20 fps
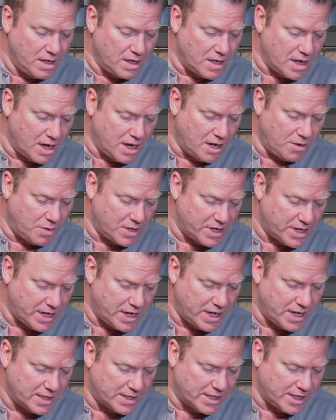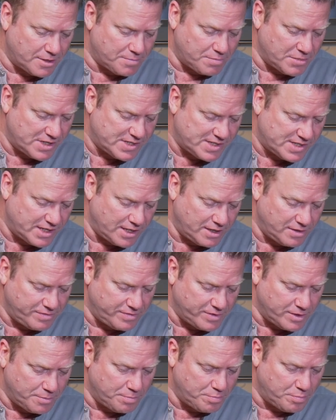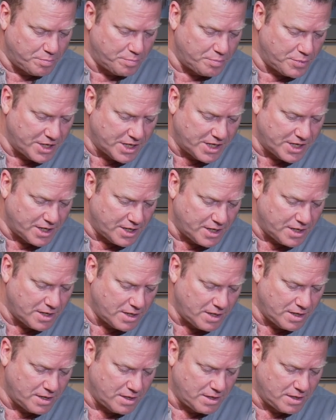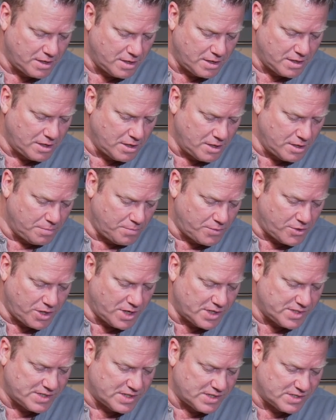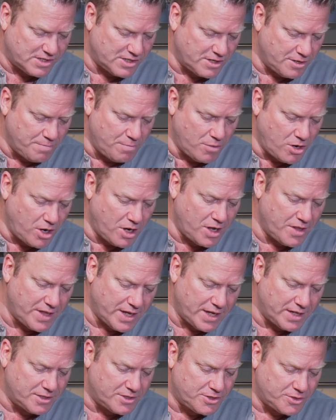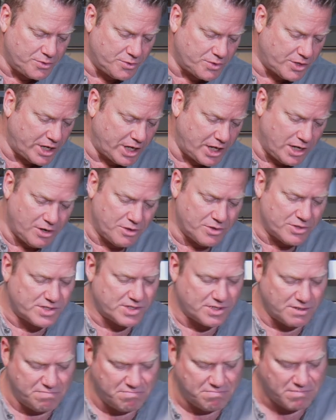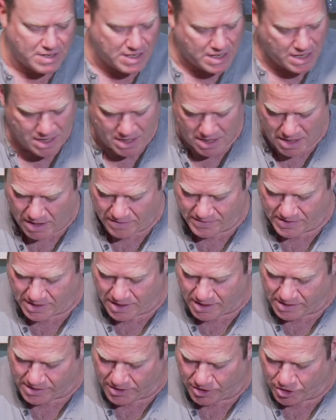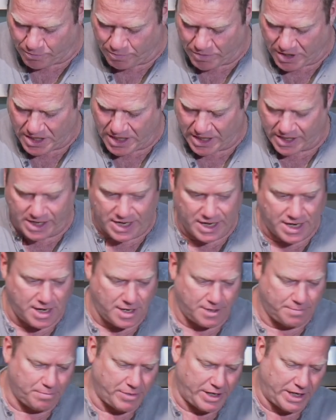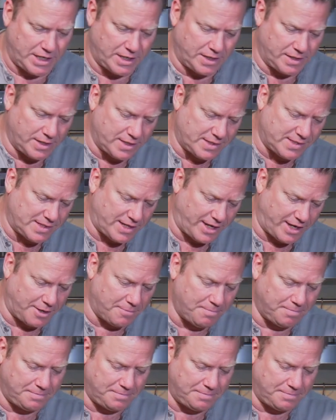Yeah, one day I'll get myself a bigger processor, more than 2 kilos of sausage meat I cannot make in this thing.